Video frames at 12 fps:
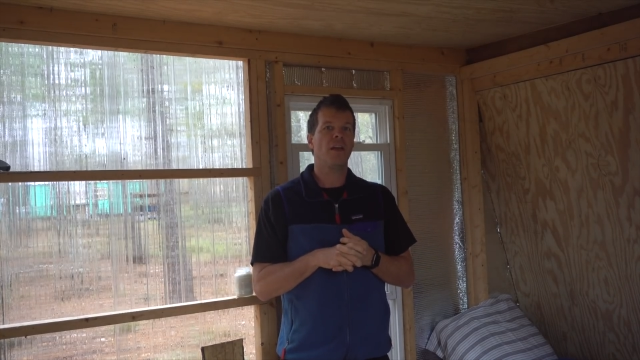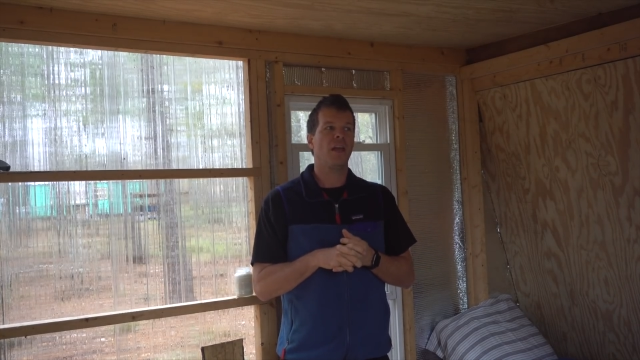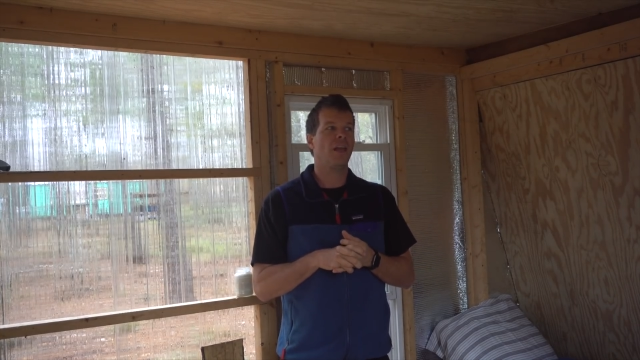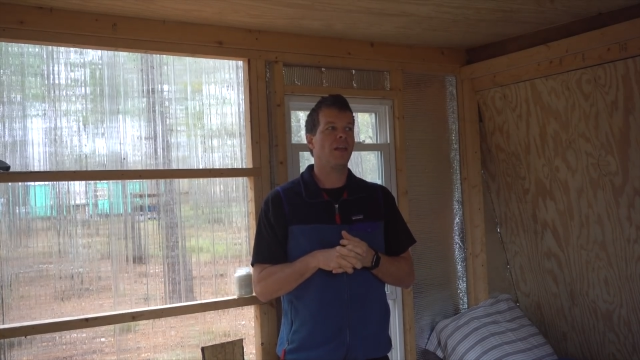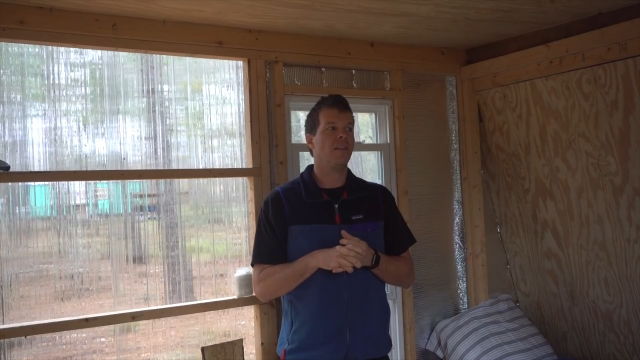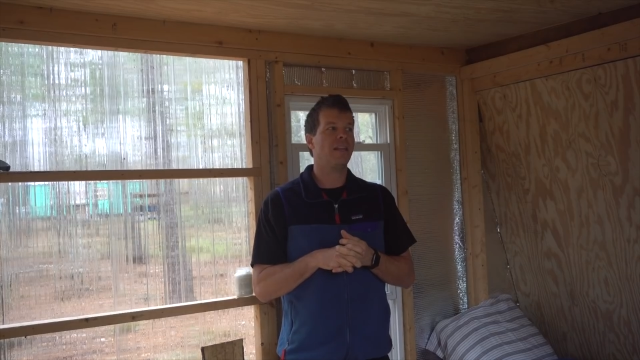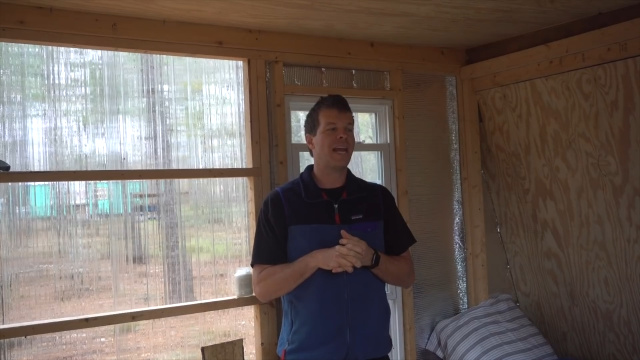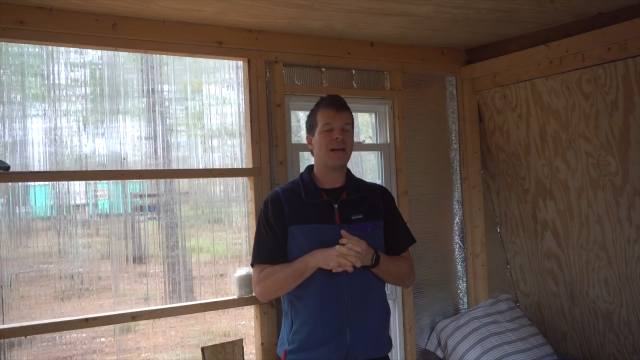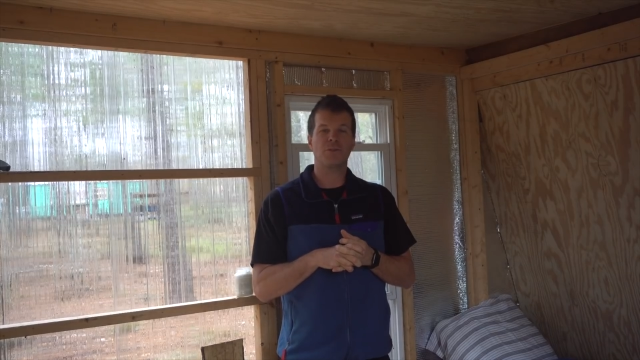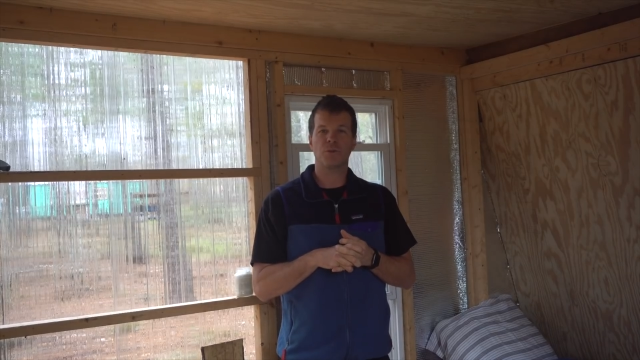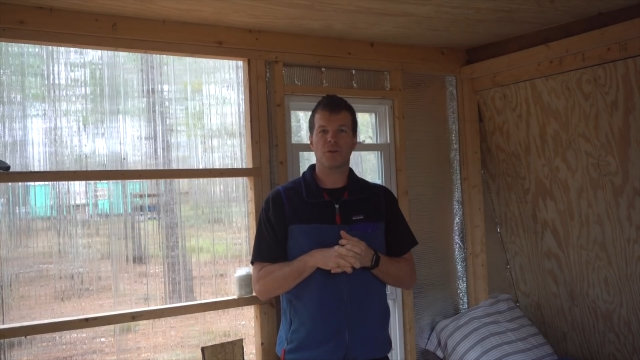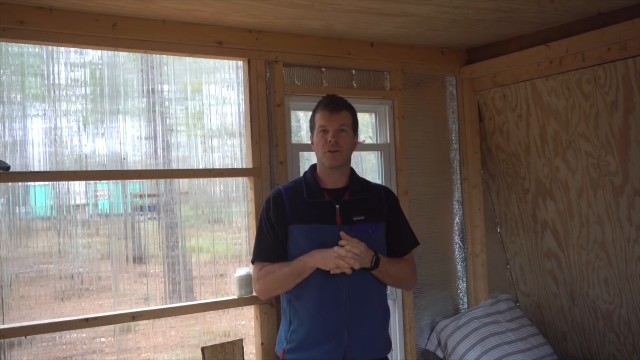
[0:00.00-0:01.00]
and then
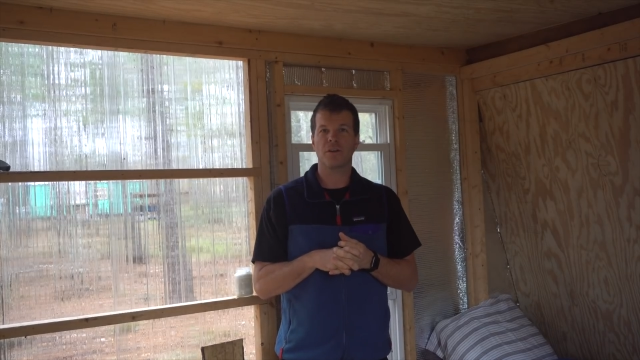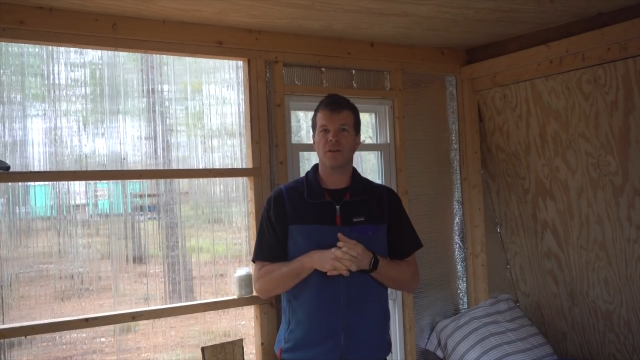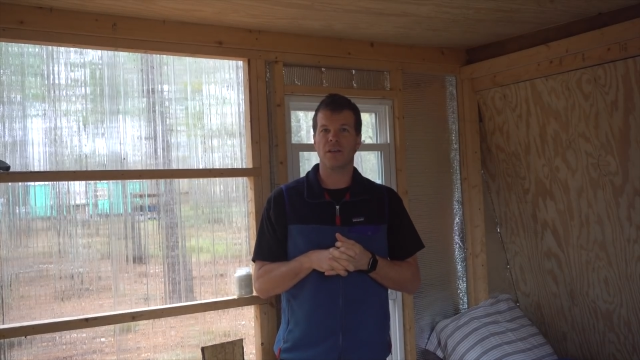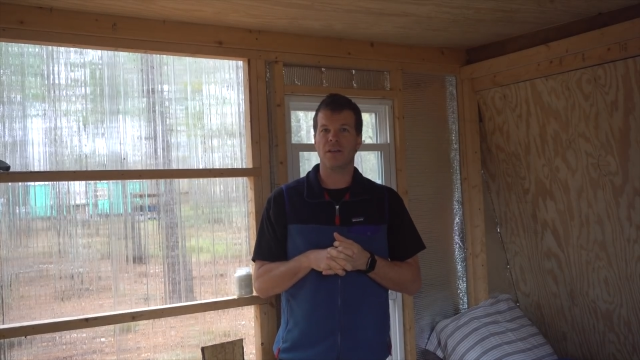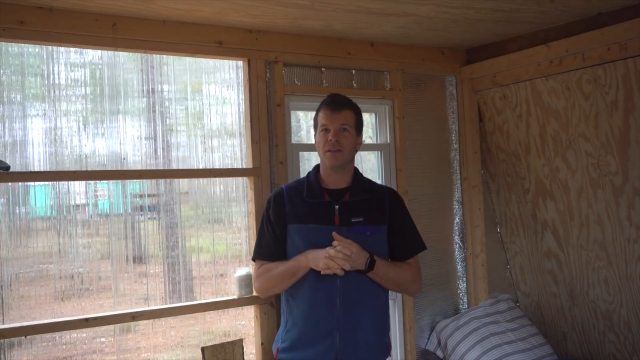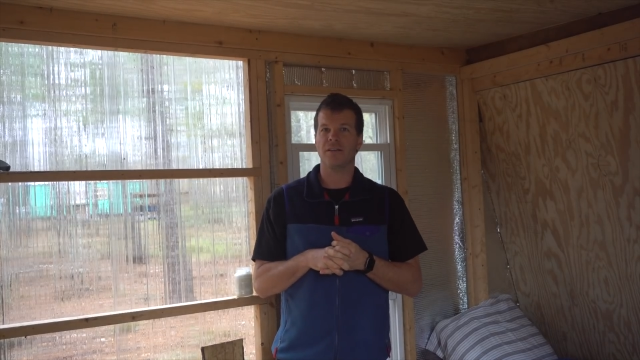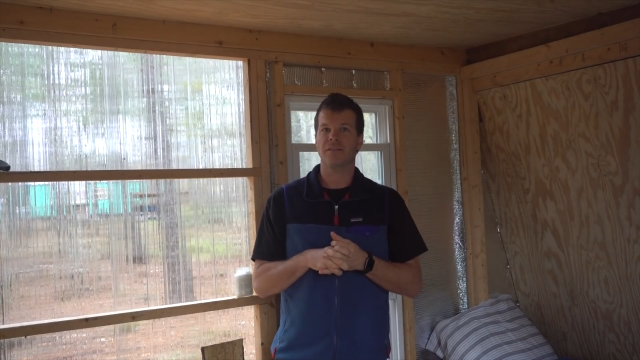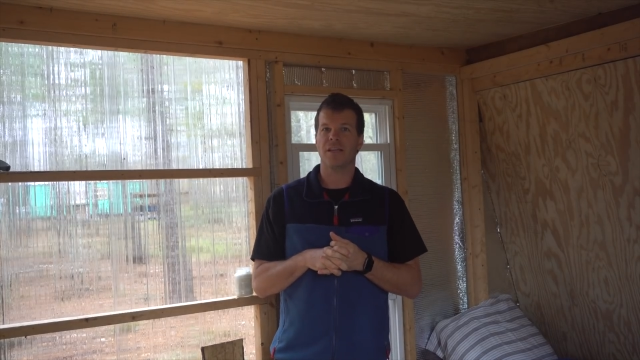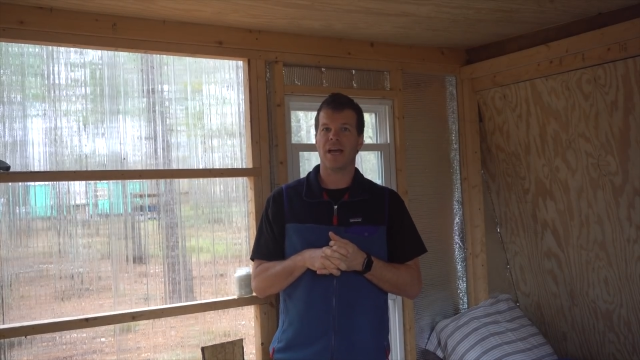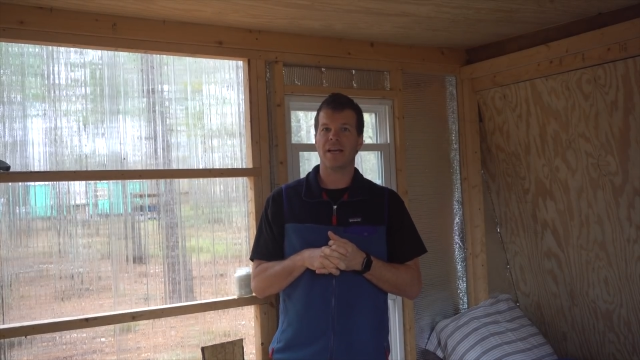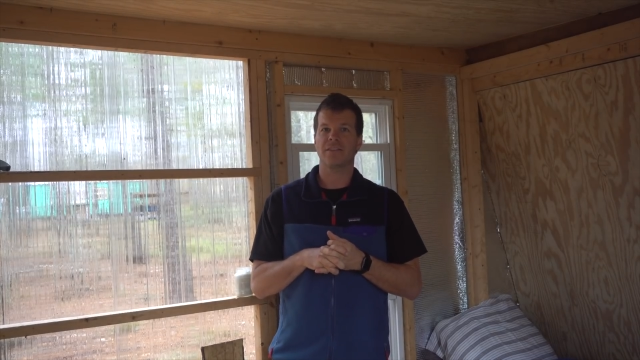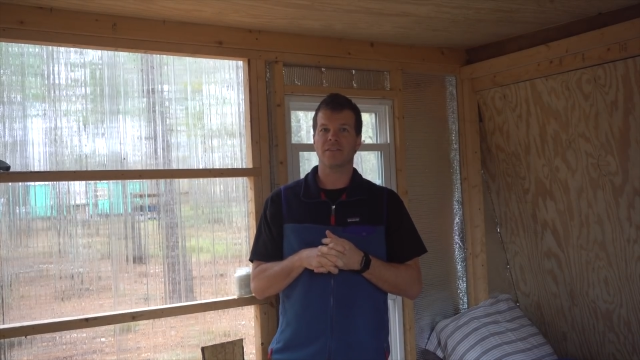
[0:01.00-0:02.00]
outdoor cooking
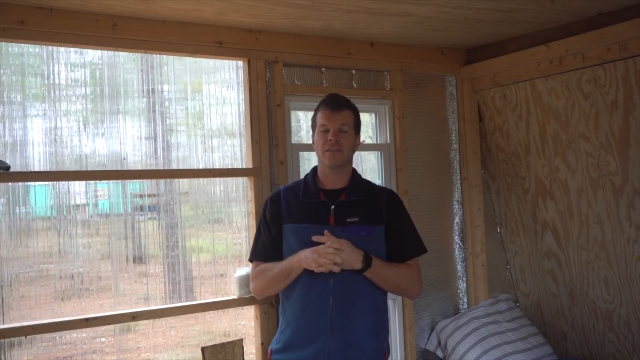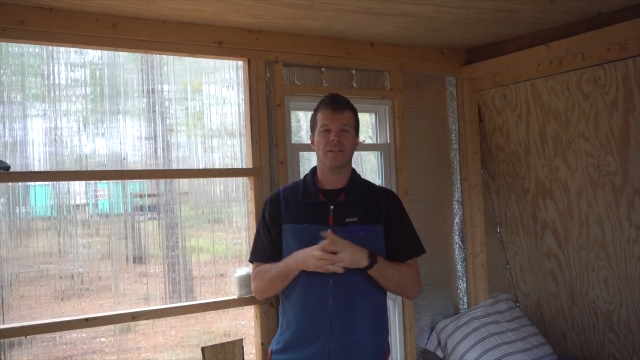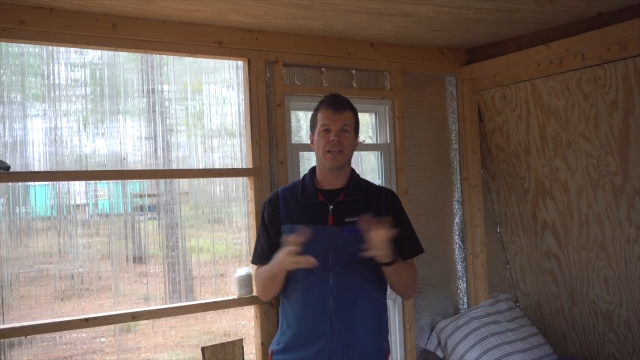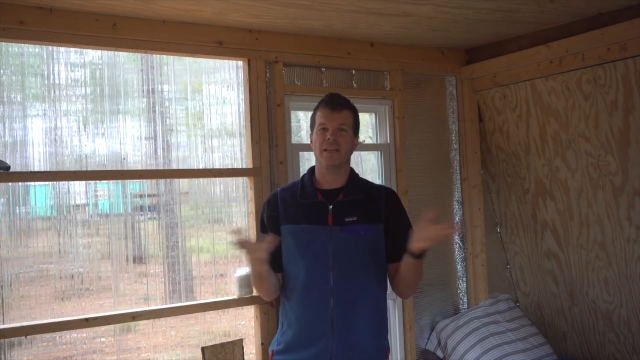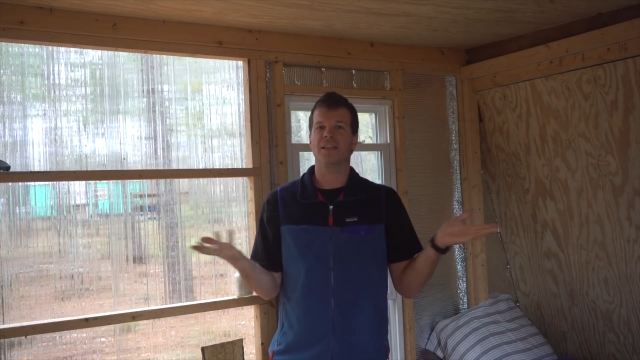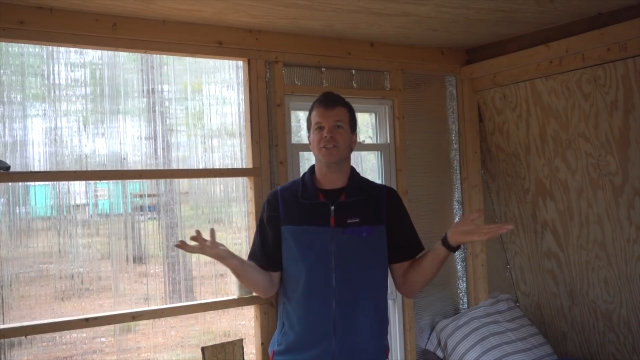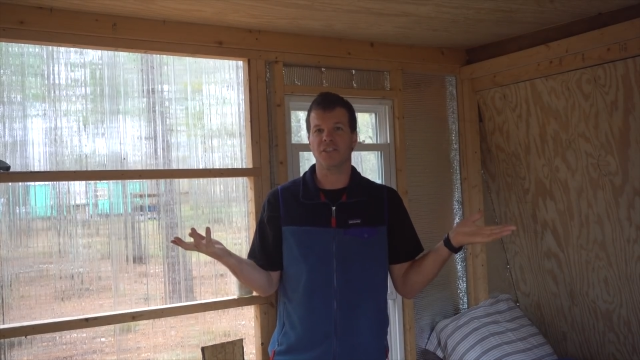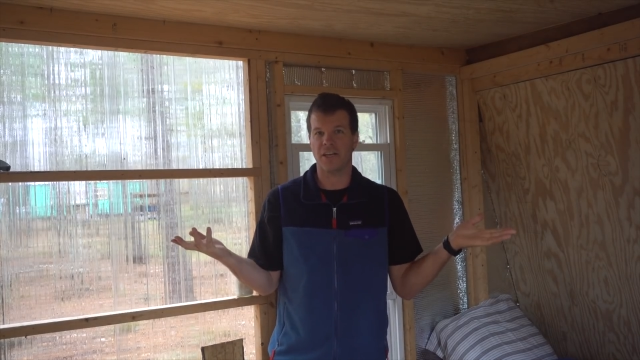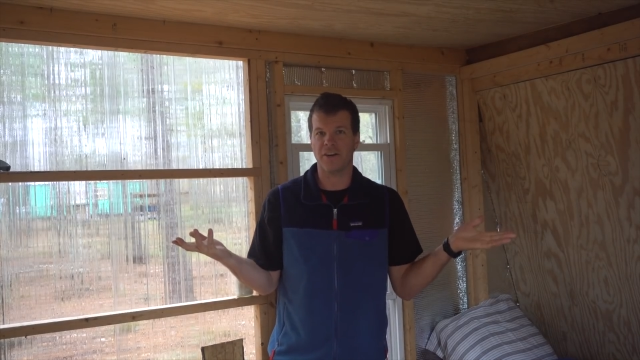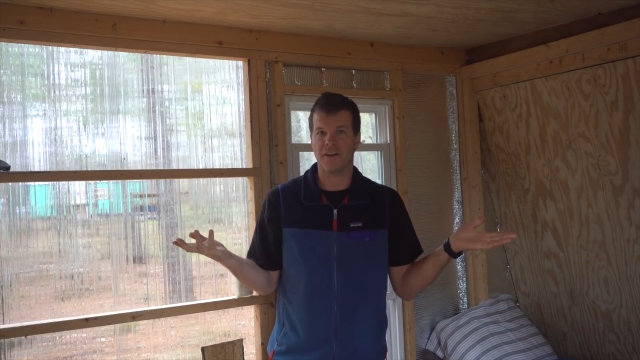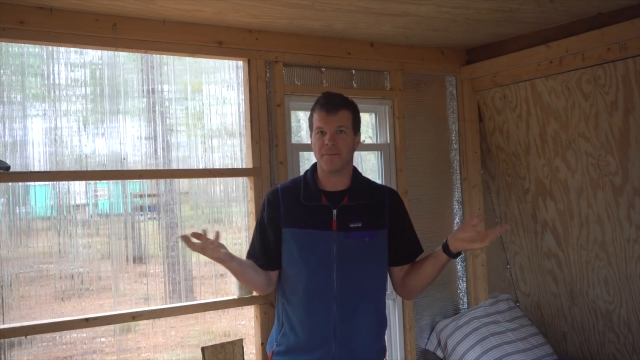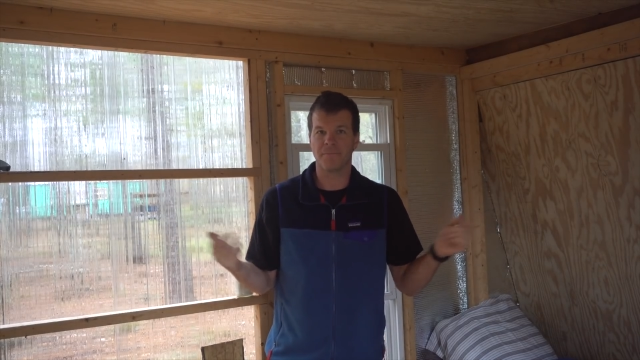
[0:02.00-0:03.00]
slash like kitchen
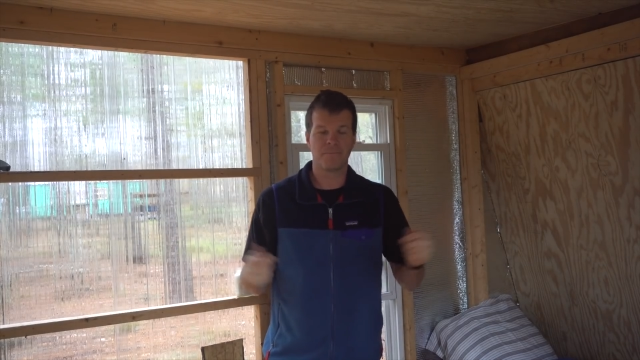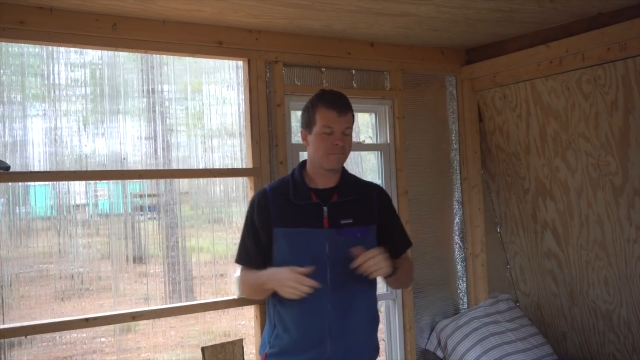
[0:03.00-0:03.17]
area.